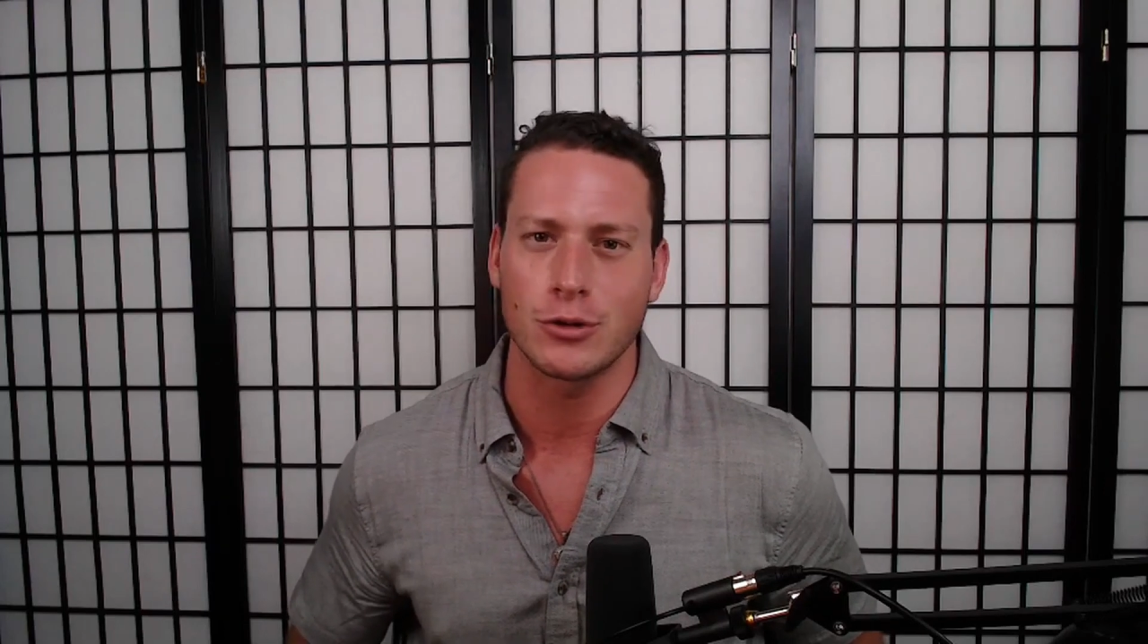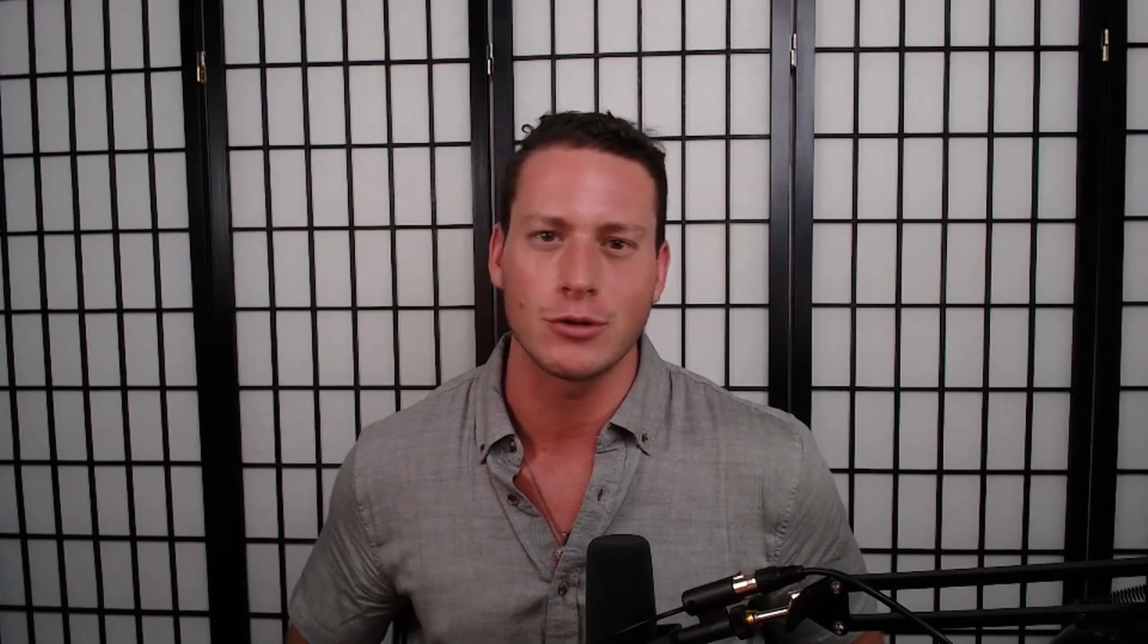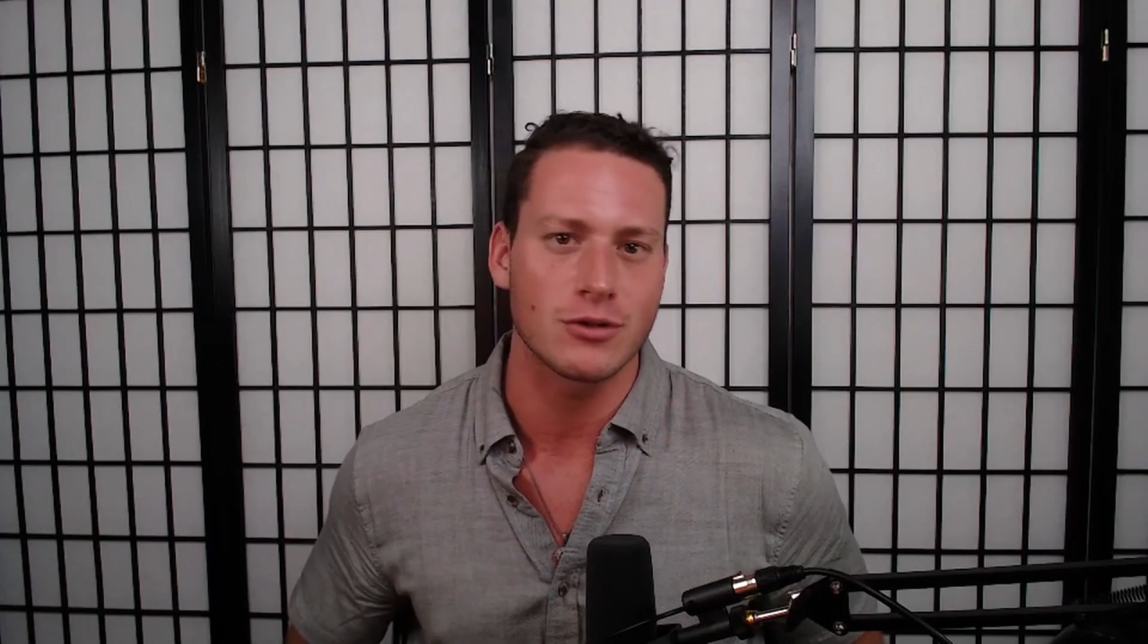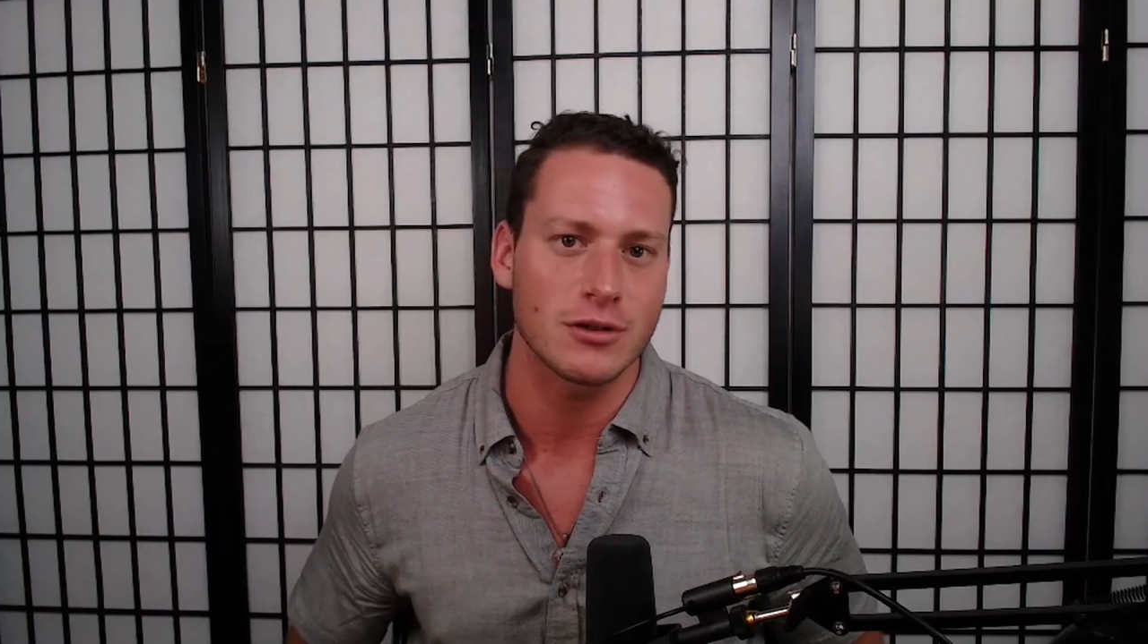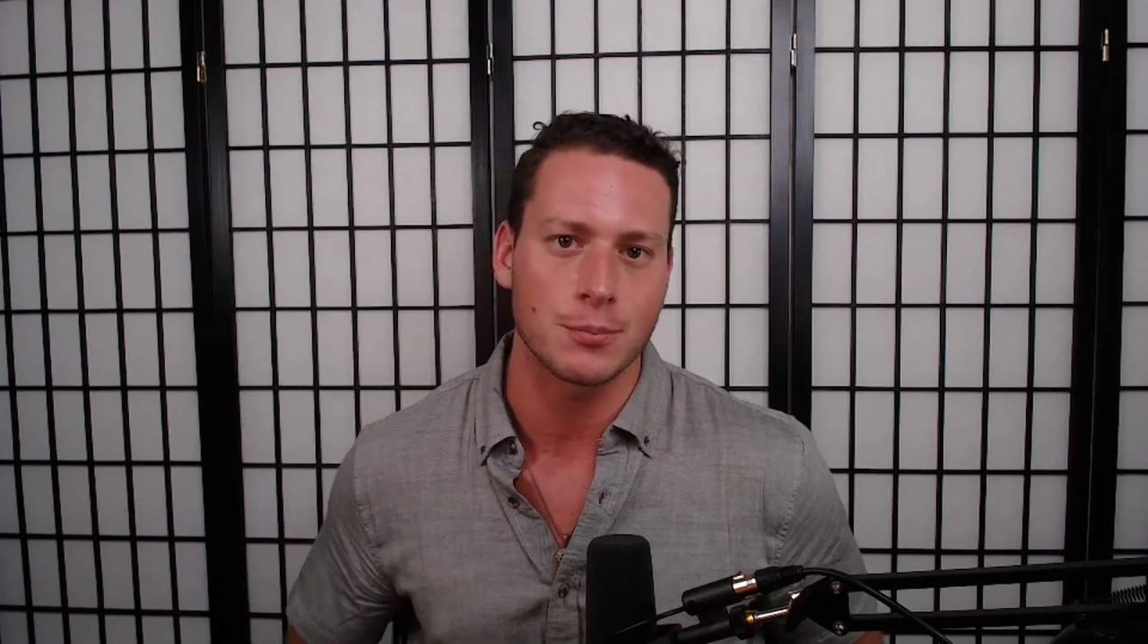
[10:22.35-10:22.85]

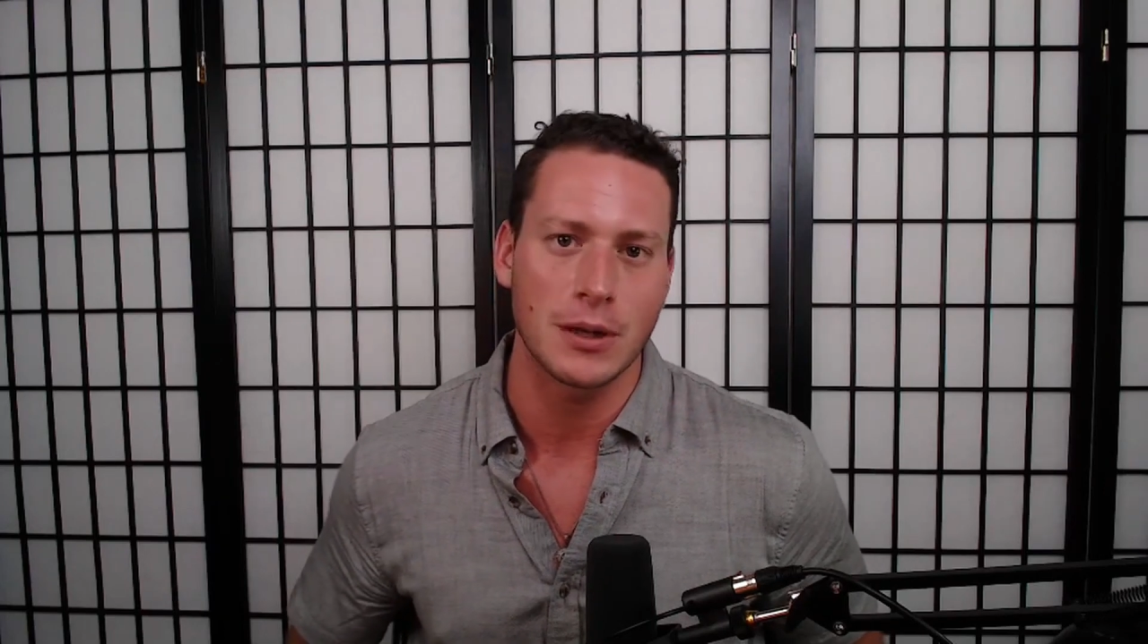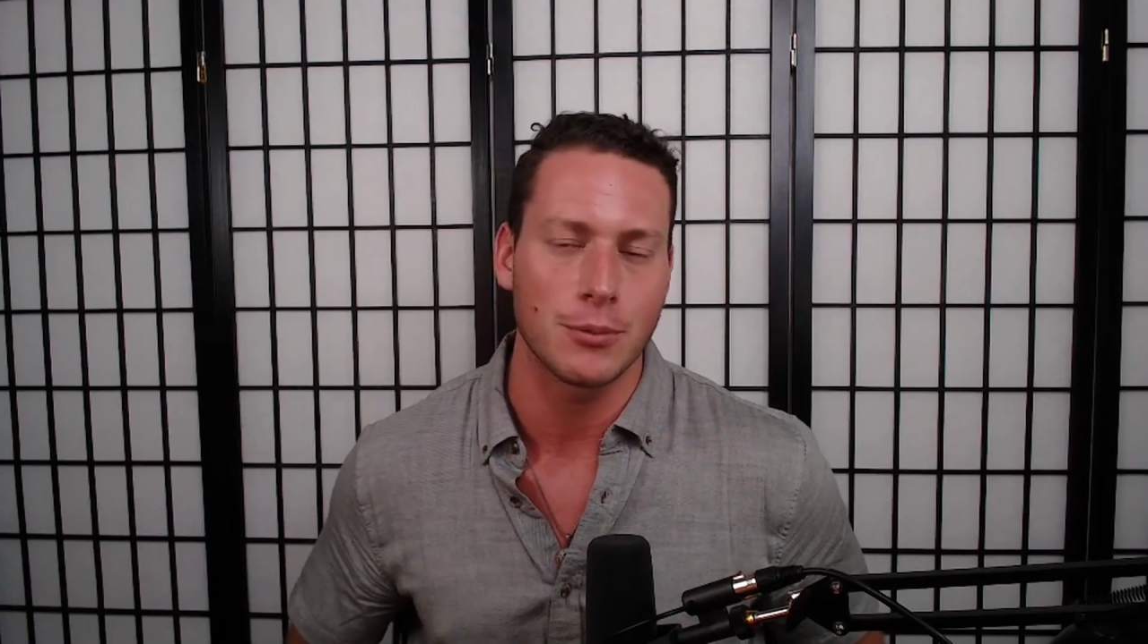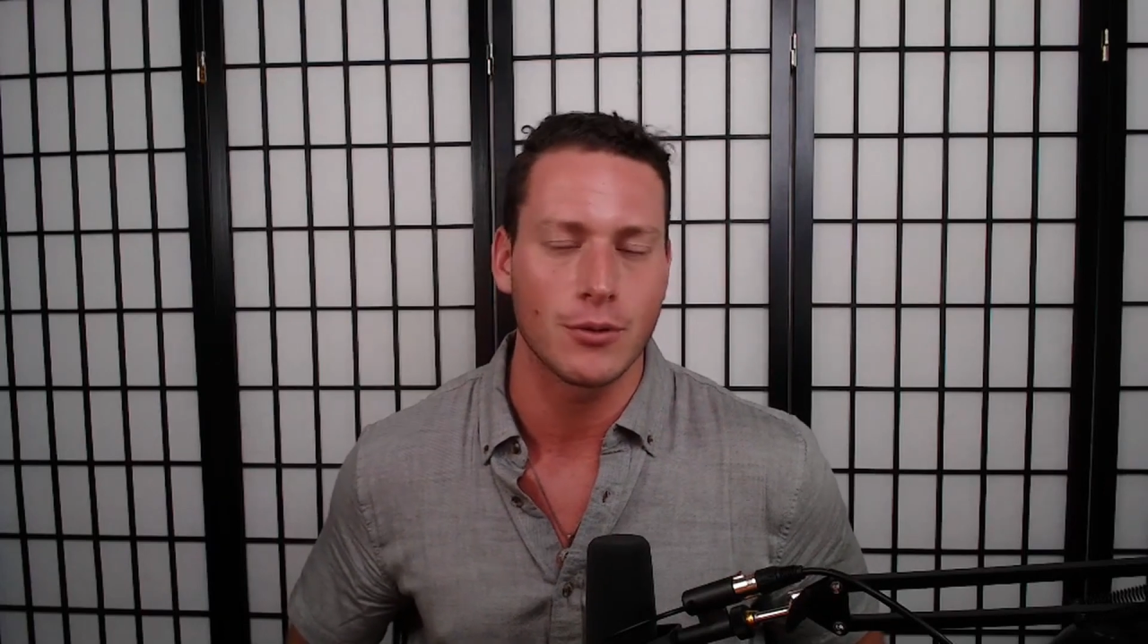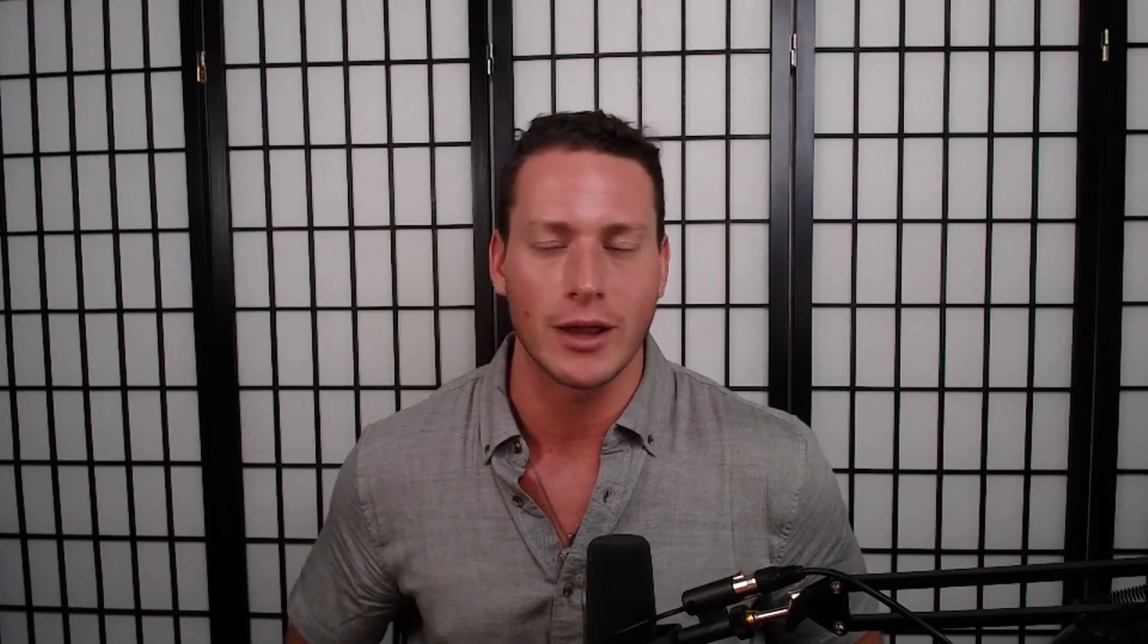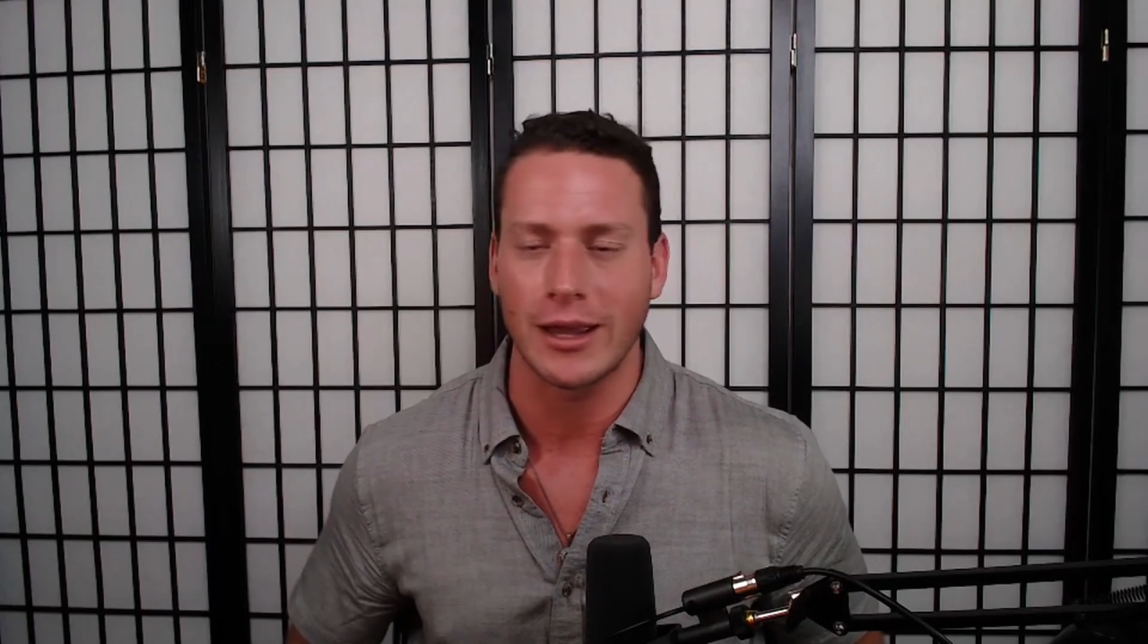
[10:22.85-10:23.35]
useless
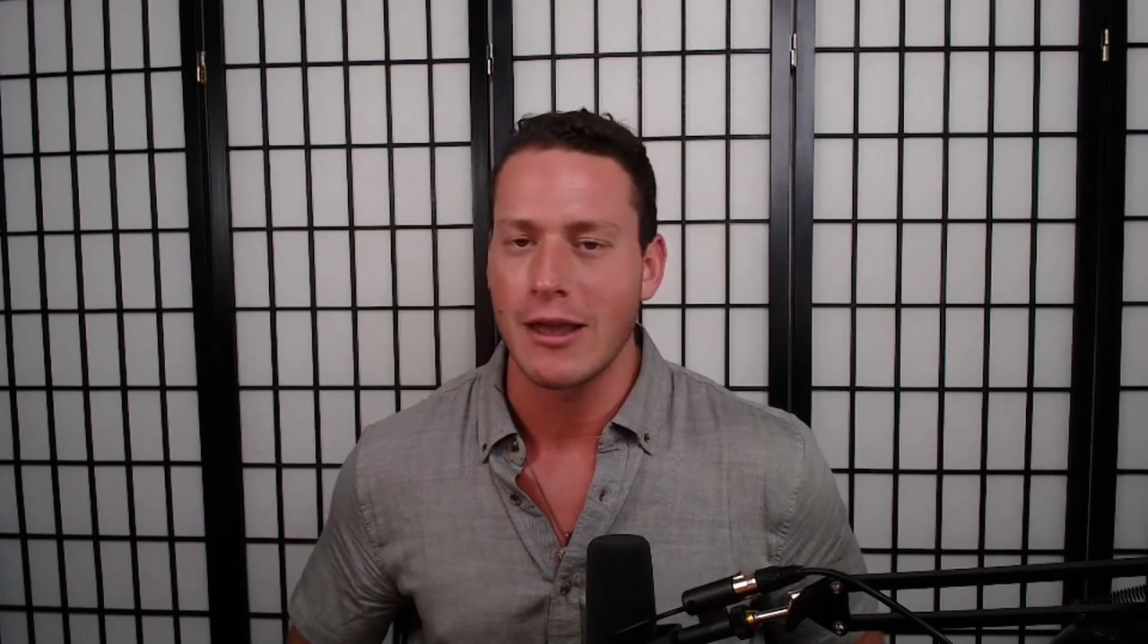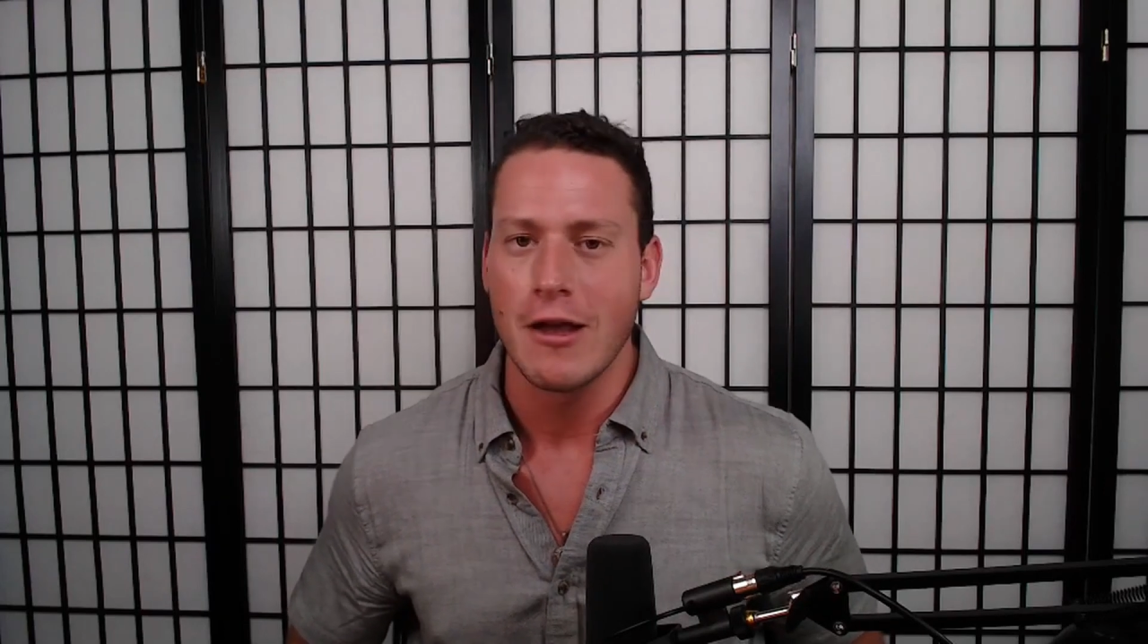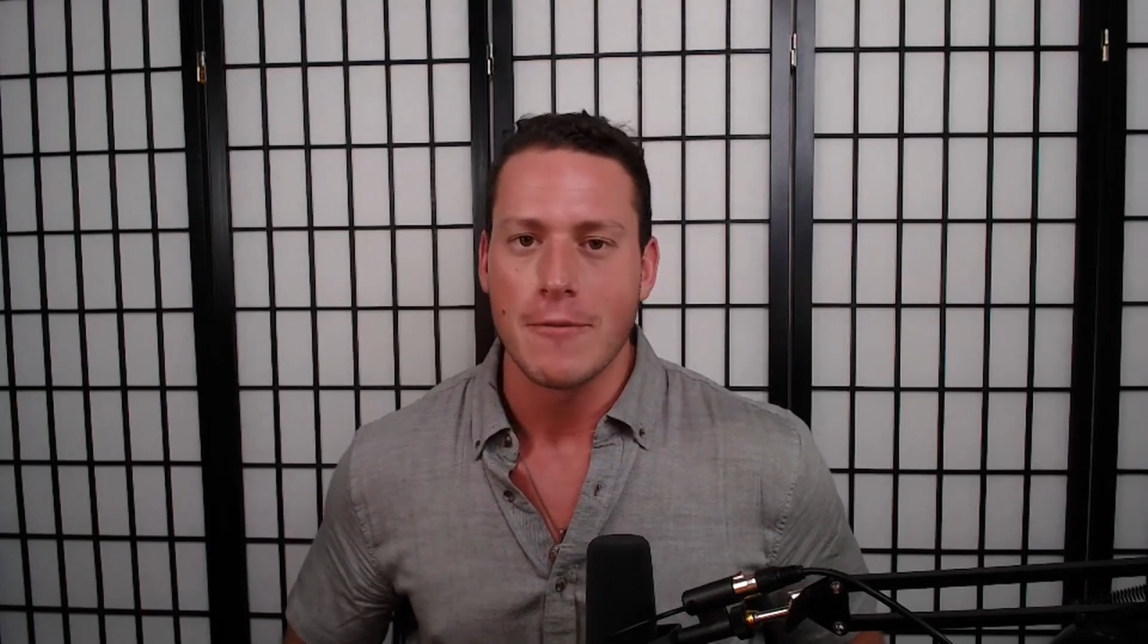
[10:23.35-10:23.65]
people like